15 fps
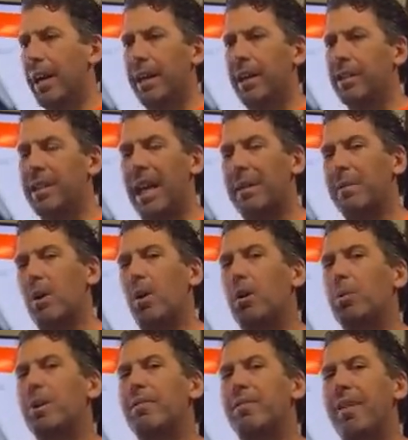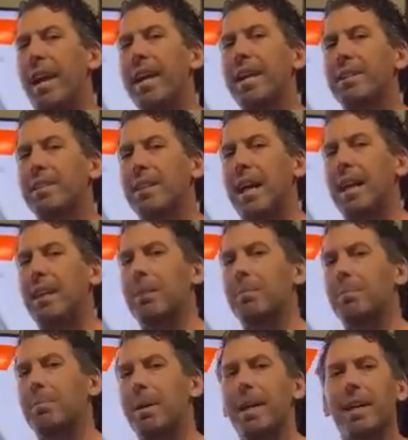It could take me all the way to Vegas, and I
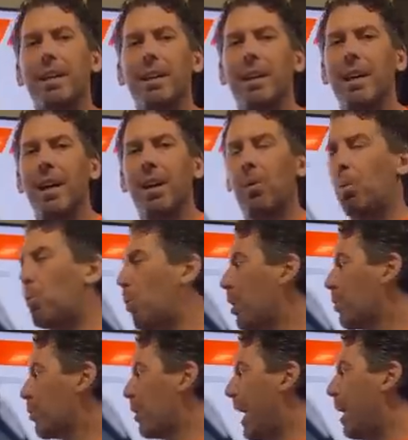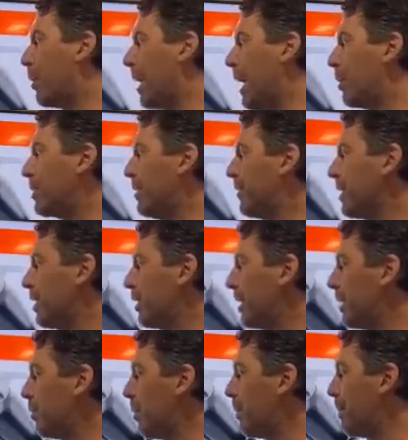could pick what route, how
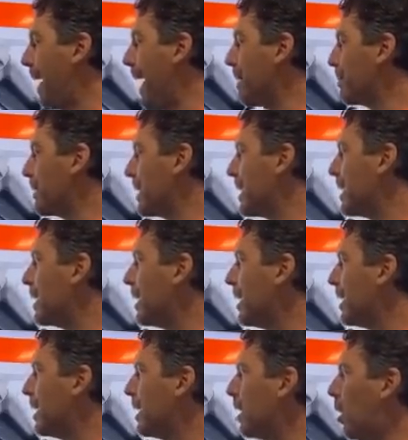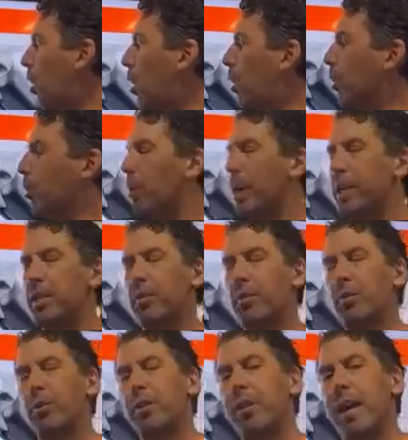difficult. It will map me all the way
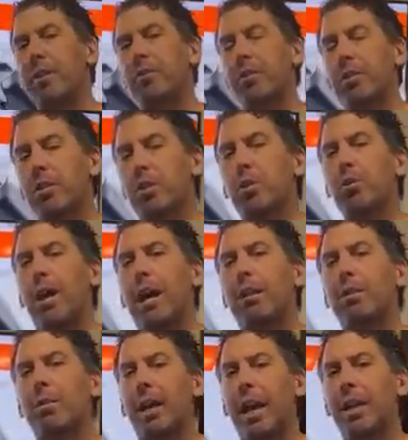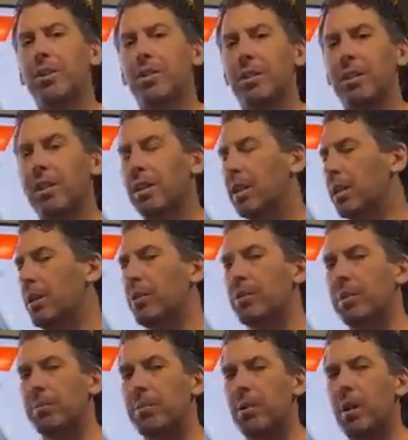through the desert to that location
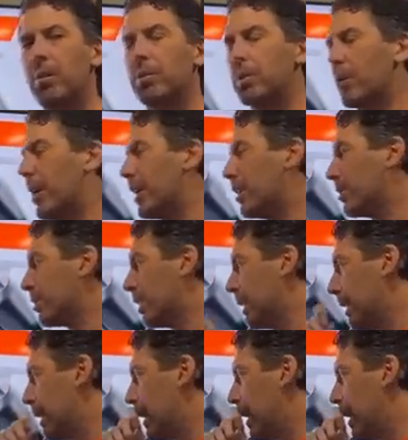using known trails.